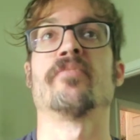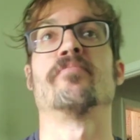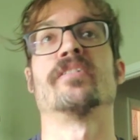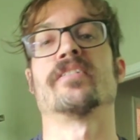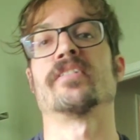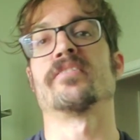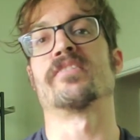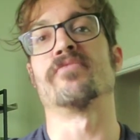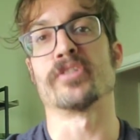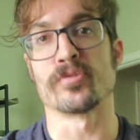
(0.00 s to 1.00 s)
but it's
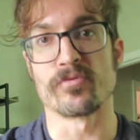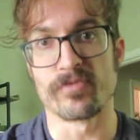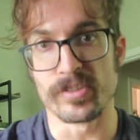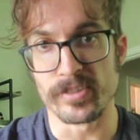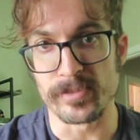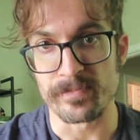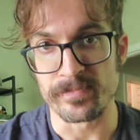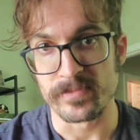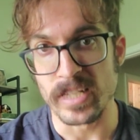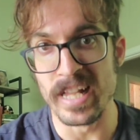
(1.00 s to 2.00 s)
a very old video.
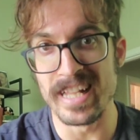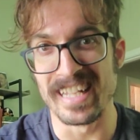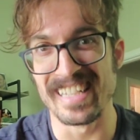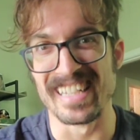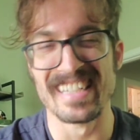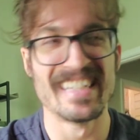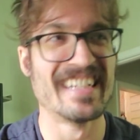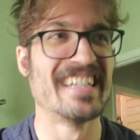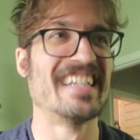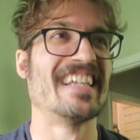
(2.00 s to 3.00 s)

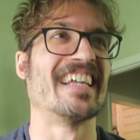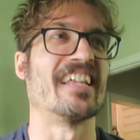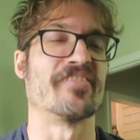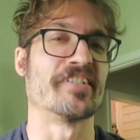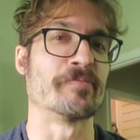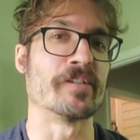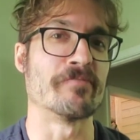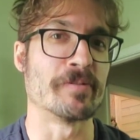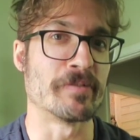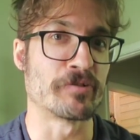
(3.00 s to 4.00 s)
I think he
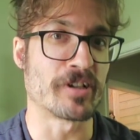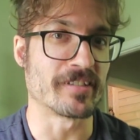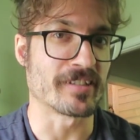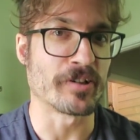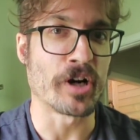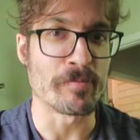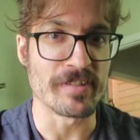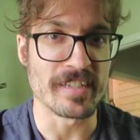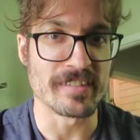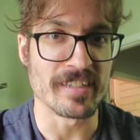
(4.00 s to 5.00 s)
maybe tried to copy
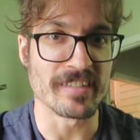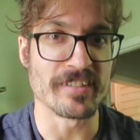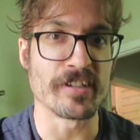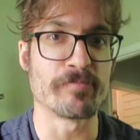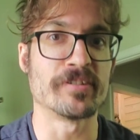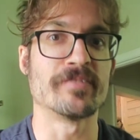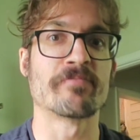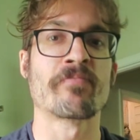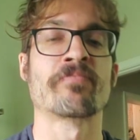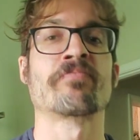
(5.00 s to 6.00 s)
that technique, but
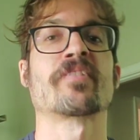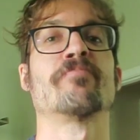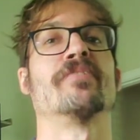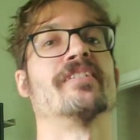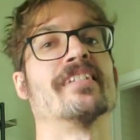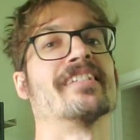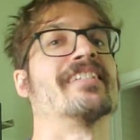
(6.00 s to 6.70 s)
didn't